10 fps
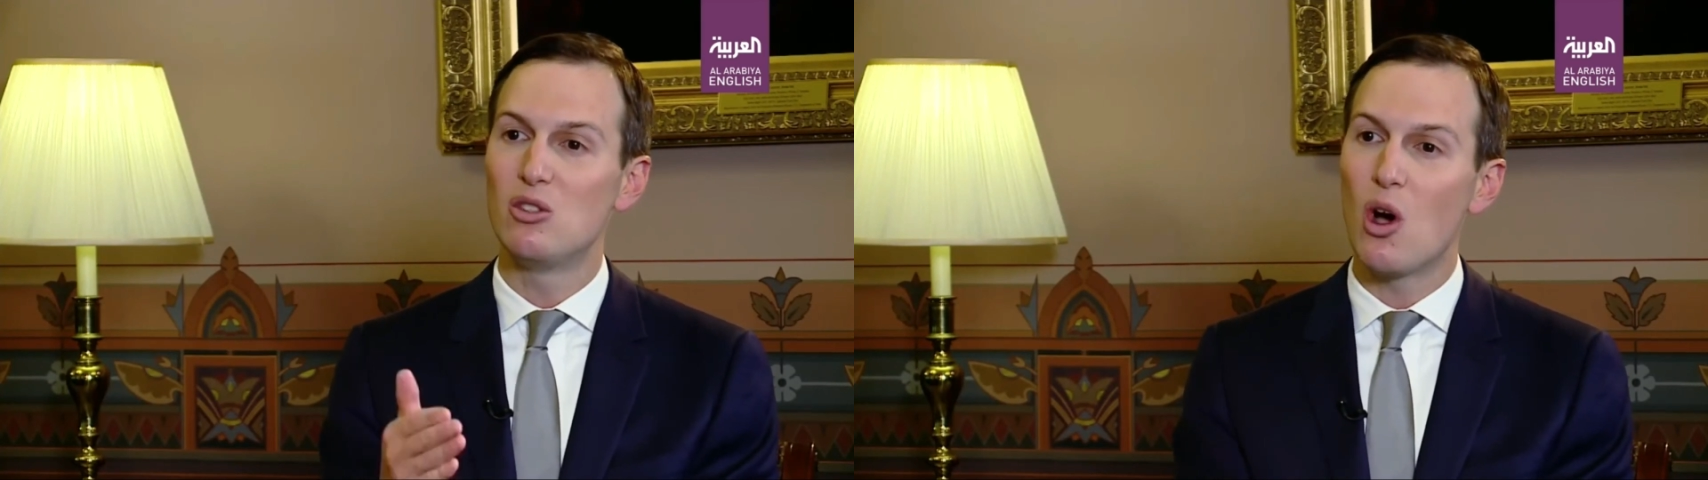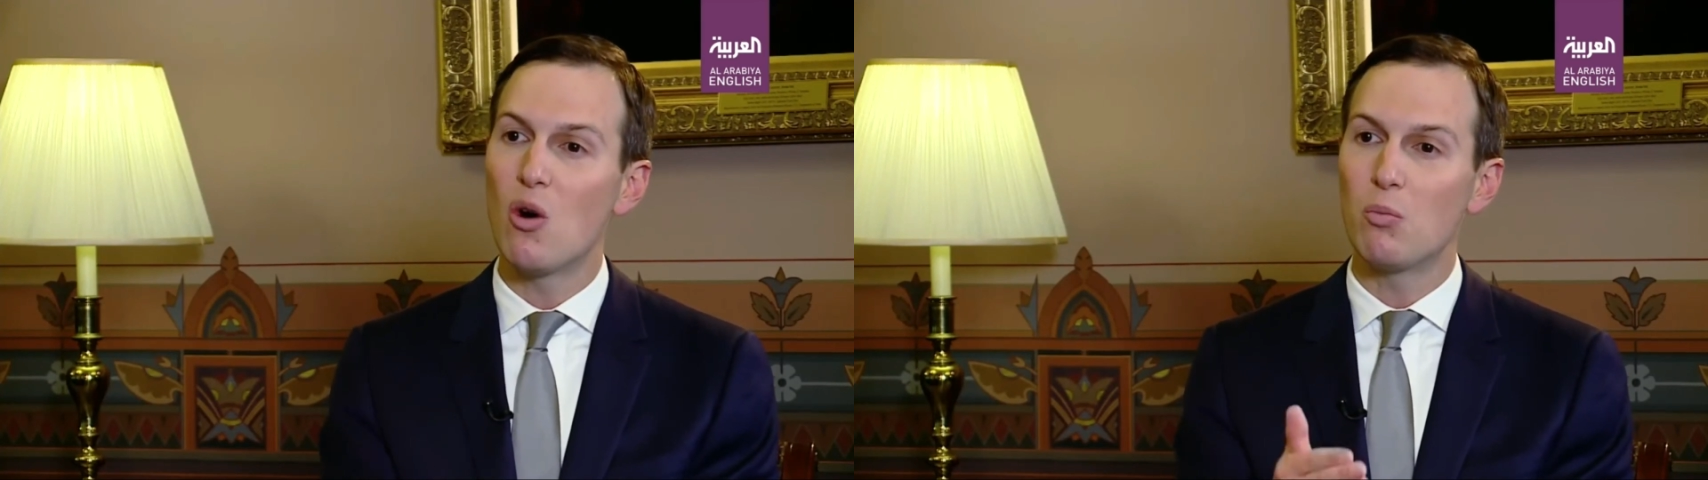
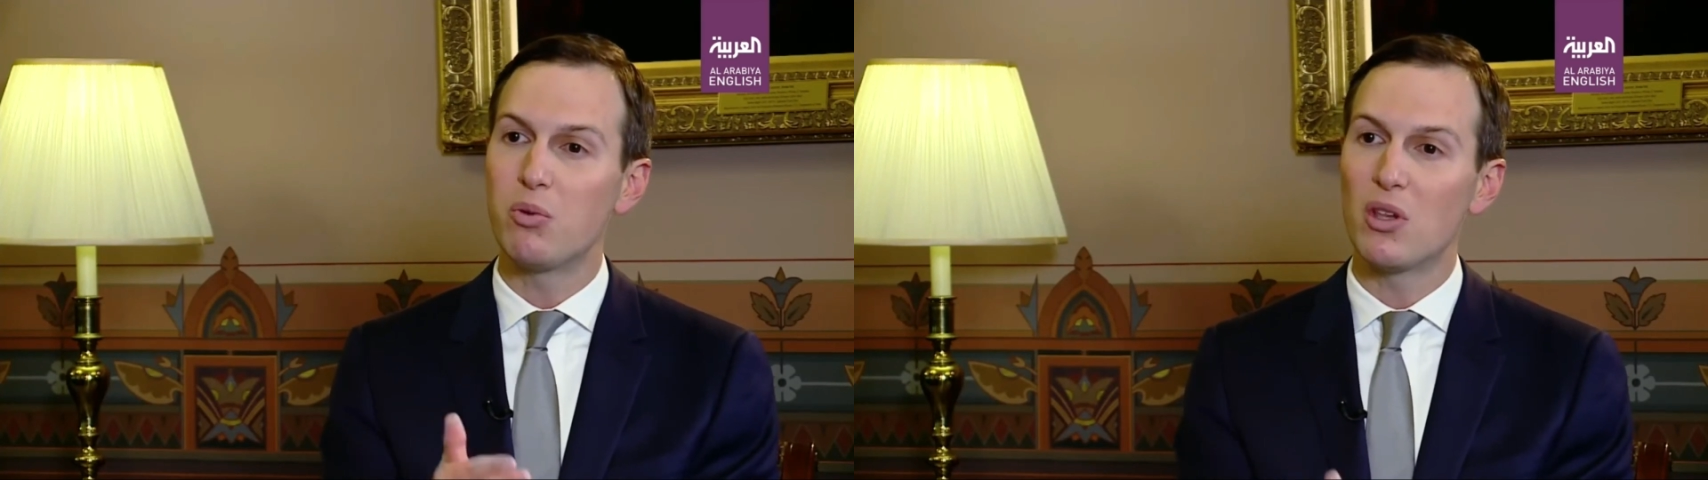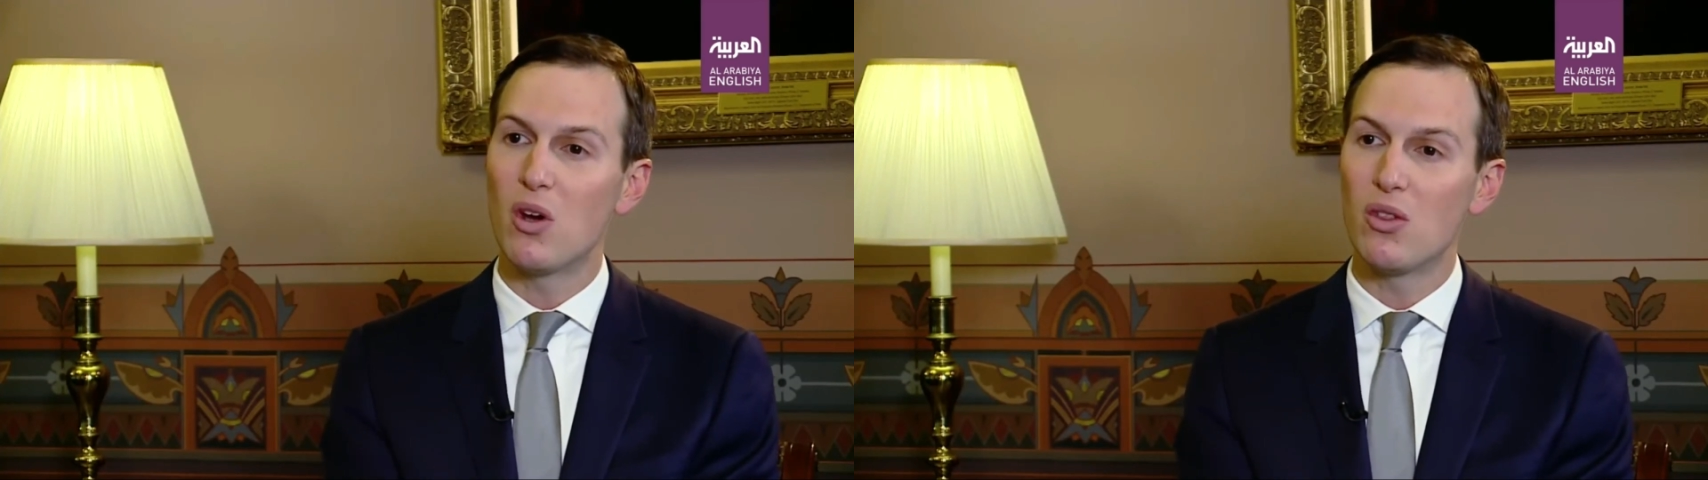
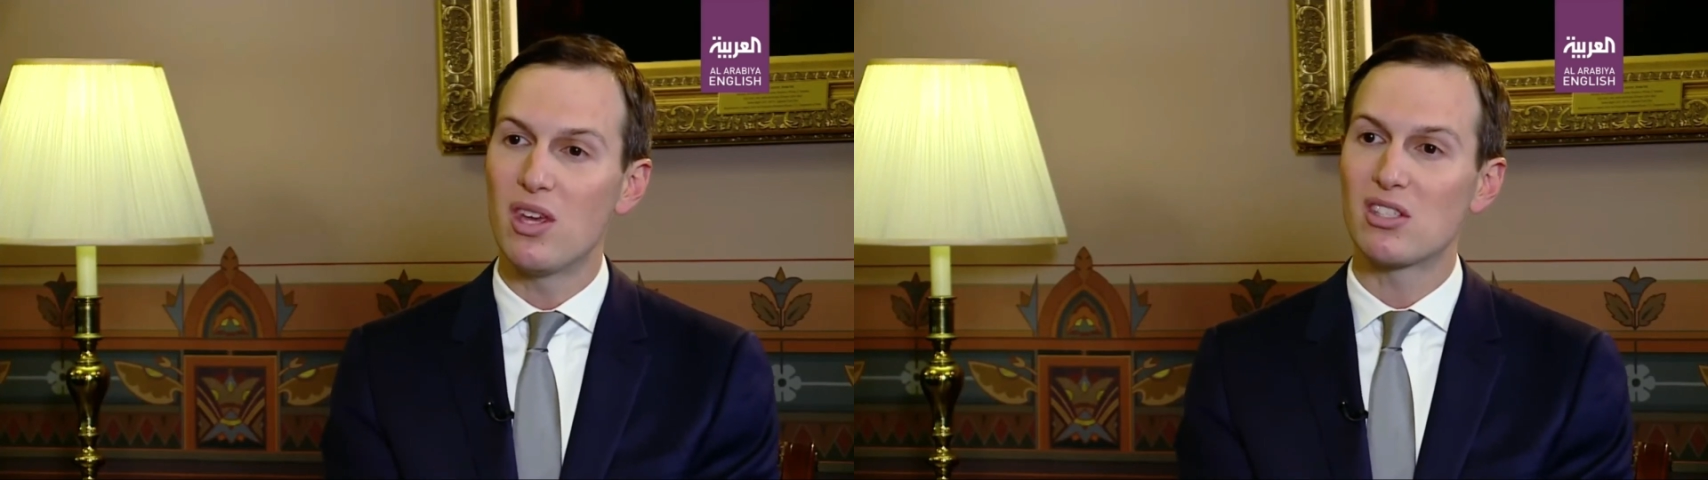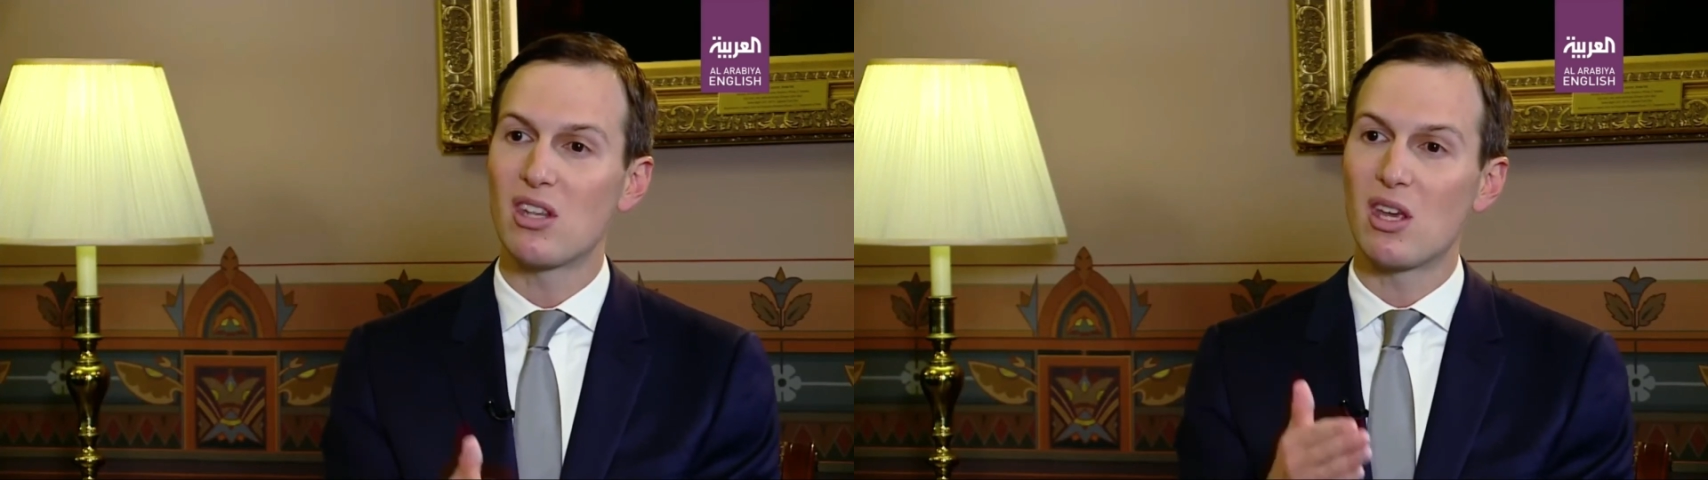Don't blow
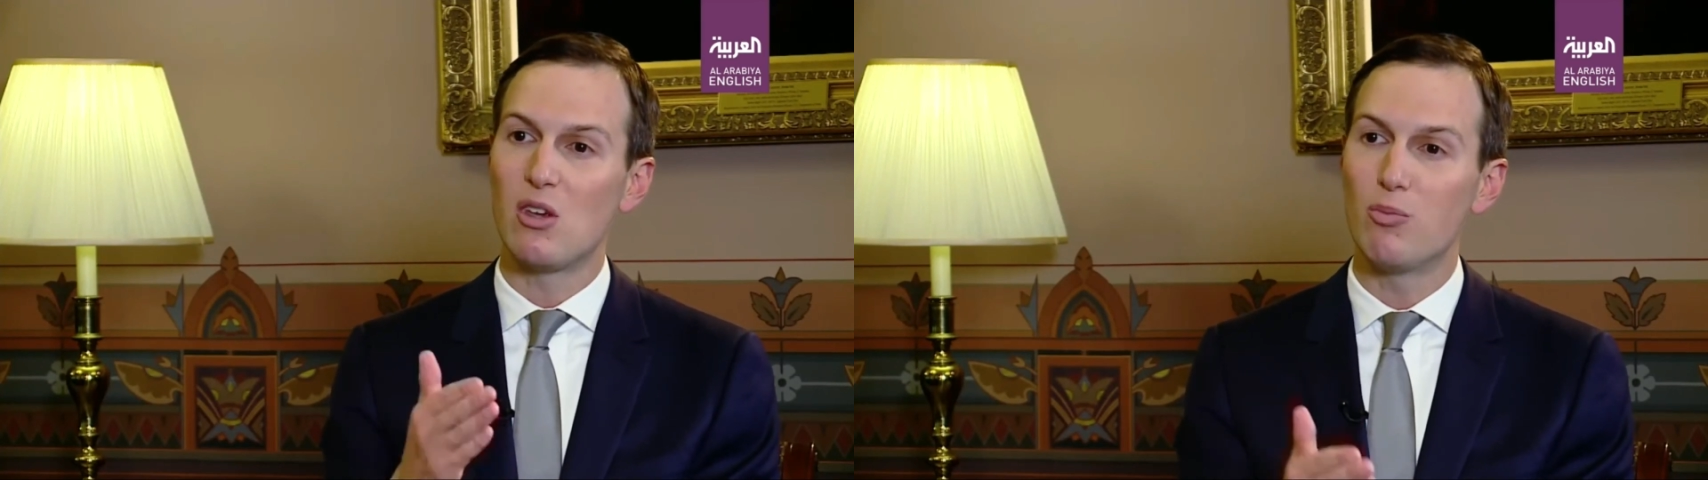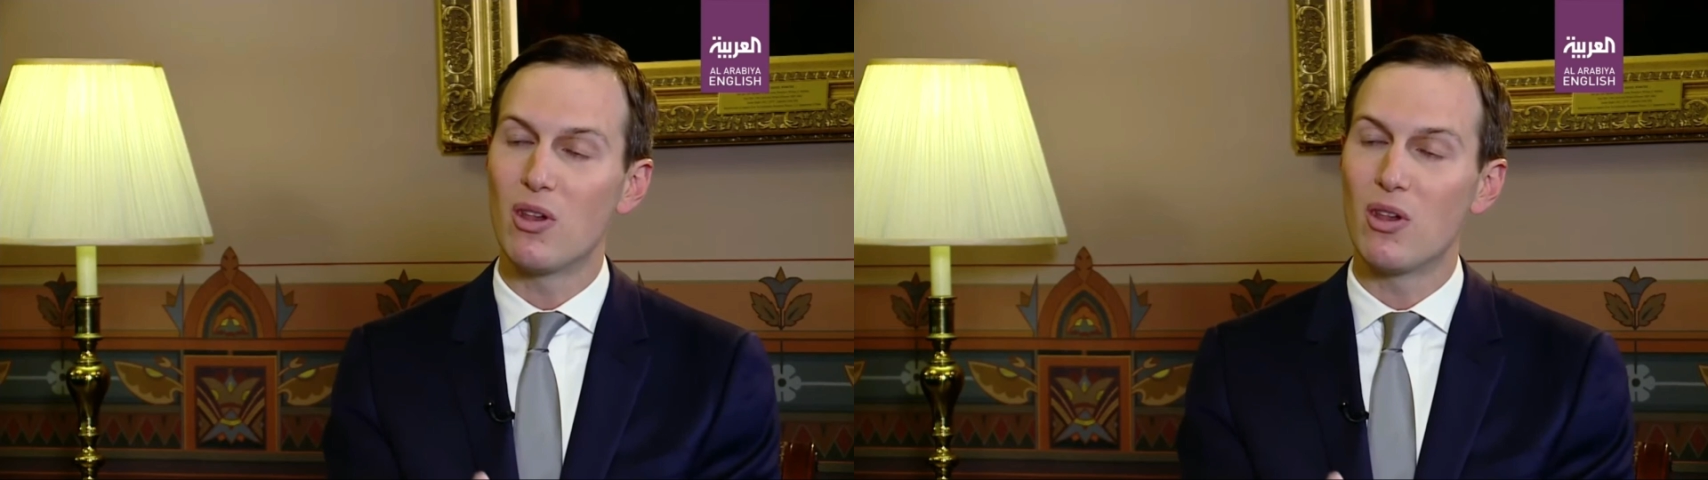this
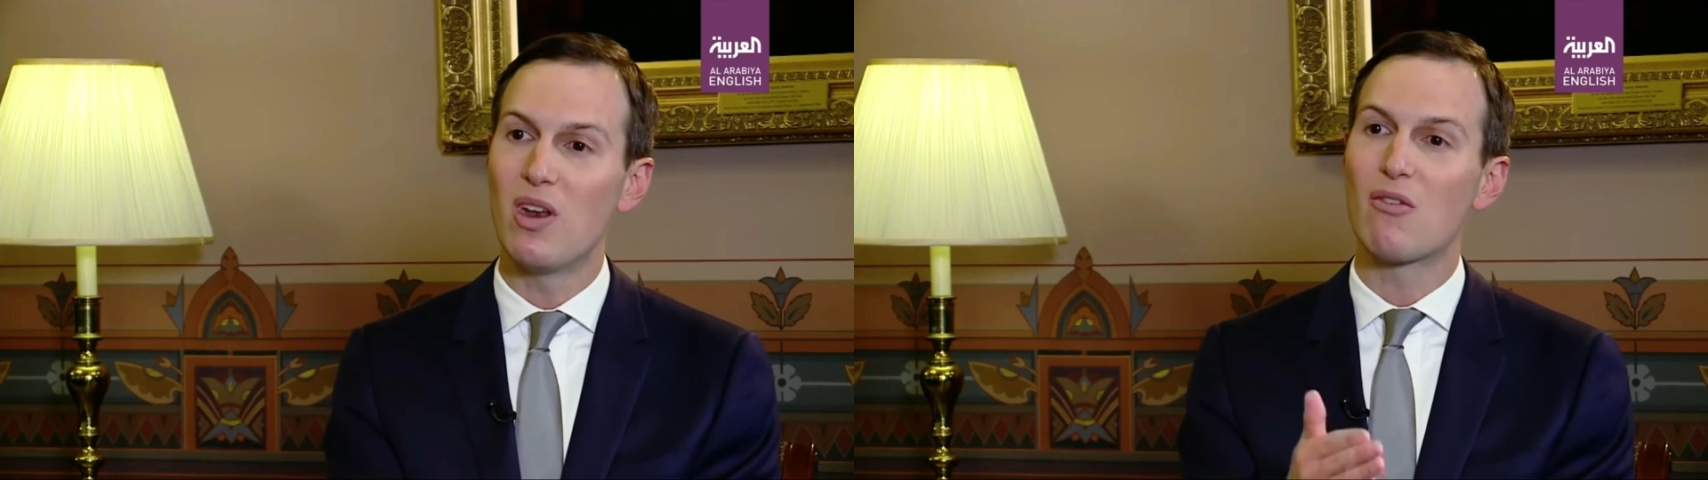like you've blown